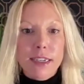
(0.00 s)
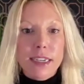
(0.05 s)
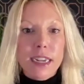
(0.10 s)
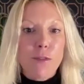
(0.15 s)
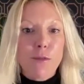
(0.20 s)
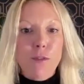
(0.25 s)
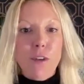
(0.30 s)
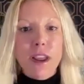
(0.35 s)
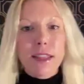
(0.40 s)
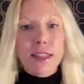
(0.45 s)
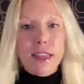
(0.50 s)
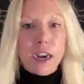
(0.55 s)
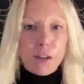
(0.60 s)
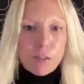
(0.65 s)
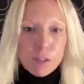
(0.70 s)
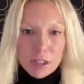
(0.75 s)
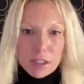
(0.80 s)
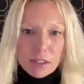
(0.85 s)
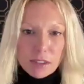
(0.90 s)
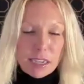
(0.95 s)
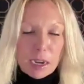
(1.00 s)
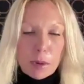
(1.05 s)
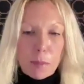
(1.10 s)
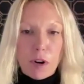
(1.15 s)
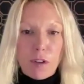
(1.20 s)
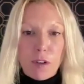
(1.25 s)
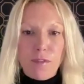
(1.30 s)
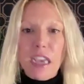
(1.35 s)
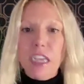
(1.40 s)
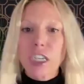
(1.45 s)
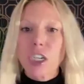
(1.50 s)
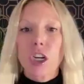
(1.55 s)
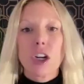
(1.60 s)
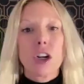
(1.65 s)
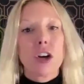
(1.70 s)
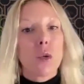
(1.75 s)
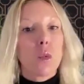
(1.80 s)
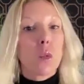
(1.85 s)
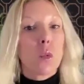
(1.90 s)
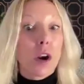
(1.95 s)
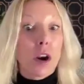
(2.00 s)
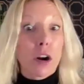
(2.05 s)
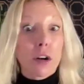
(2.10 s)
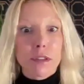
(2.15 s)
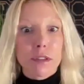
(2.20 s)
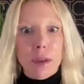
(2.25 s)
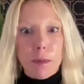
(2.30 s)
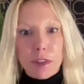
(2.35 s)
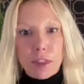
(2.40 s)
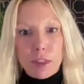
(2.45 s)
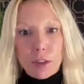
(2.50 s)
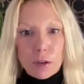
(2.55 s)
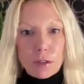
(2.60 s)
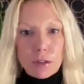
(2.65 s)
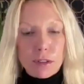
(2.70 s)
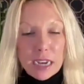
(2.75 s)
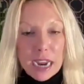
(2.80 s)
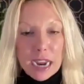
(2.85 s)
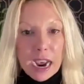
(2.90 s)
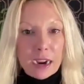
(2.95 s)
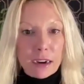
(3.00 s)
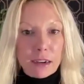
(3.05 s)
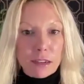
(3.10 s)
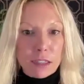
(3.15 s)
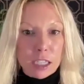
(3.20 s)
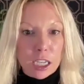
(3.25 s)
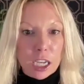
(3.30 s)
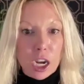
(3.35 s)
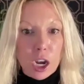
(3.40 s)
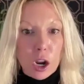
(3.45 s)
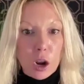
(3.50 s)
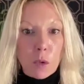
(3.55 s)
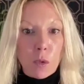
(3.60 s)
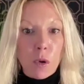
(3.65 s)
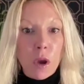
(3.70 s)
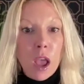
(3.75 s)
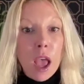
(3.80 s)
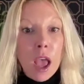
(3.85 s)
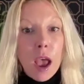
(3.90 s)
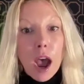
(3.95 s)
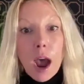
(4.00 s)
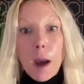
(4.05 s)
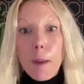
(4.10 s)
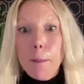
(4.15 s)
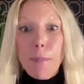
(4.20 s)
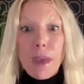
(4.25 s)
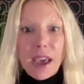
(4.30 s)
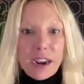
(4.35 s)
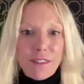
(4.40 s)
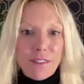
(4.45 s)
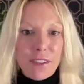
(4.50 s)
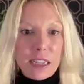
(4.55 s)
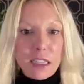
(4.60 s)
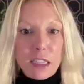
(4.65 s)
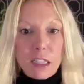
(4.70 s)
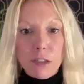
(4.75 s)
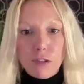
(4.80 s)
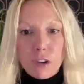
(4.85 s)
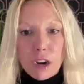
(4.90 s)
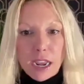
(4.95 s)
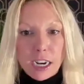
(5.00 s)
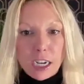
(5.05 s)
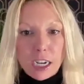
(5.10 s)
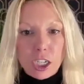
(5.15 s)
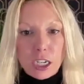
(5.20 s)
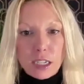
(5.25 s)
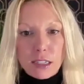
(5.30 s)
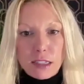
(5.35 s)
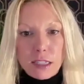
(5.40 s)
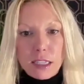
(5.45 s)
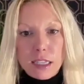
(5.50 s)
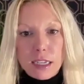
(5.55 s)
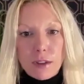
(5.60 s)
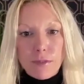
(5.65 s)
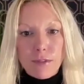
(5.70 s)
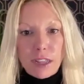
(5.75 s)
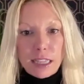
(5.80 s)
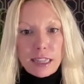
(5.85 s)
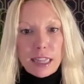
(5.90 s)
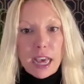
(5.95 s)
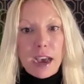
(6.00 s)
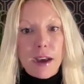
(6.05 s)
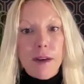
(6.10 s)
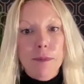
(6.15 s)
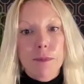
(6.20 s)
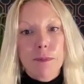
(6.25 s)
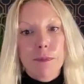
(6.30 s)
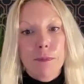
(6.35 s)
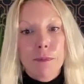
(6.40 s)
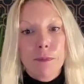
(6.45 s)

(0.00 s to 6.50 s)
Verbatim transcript: different than a real estate professional. What are some of those tax, you know, um, benefits and strategies and stuff like that?